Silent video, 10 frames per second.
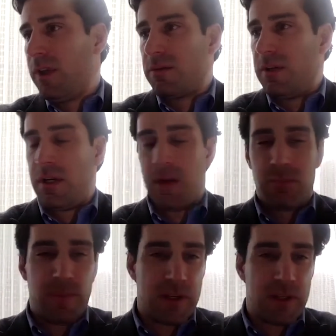we realized
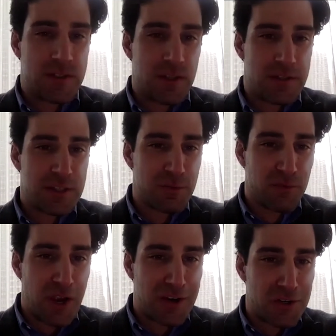we need to implement a
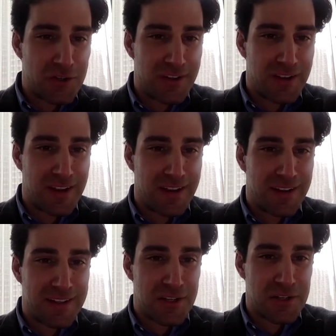system of record
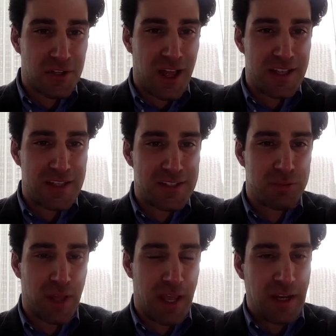and a
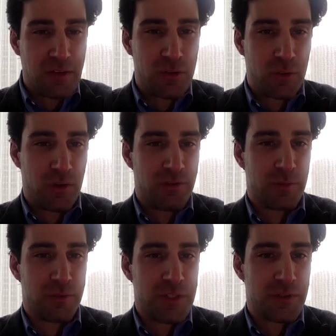centralized planning tool from
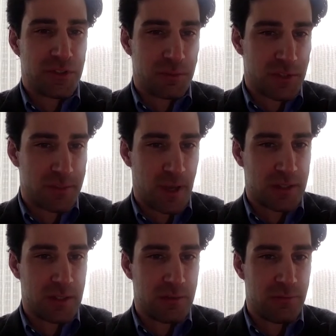a resourcing
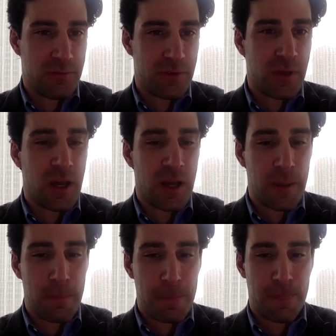perspective
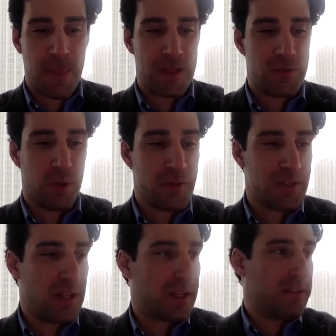that's almost
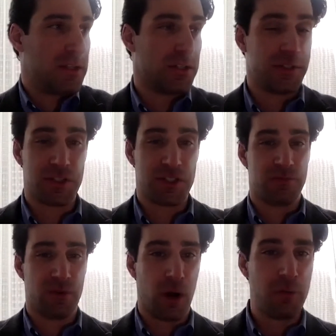like a digital system
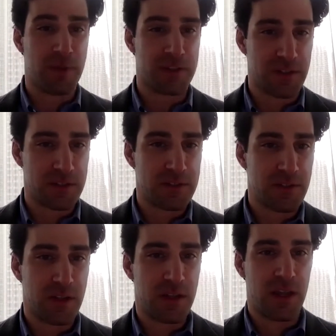for our own business.
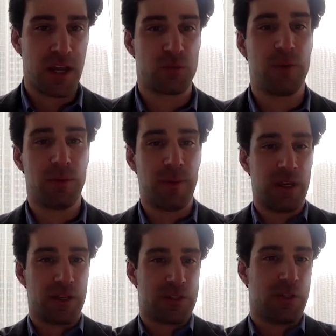As we're
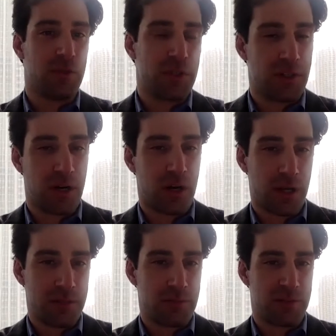implementing a solution in our
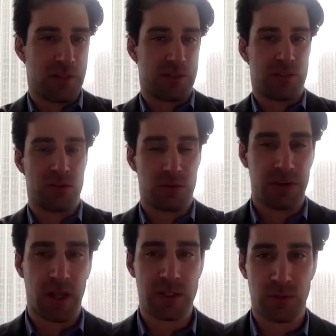customers' businesses, we
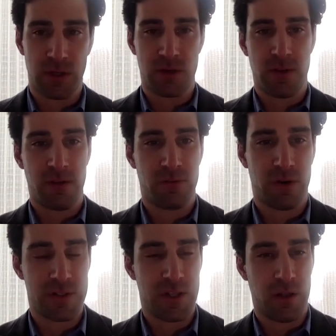realize we need to do that for
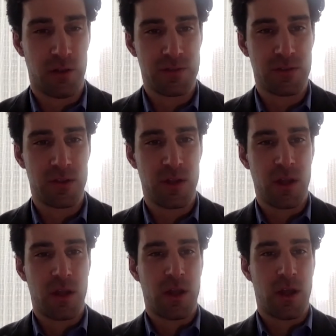ourselves.
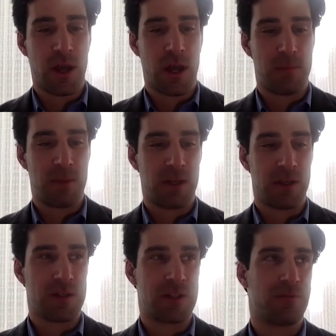
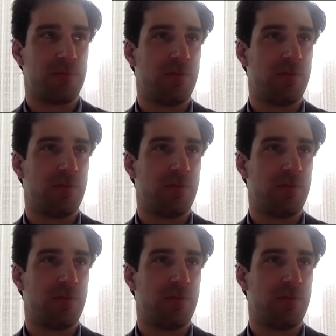Because from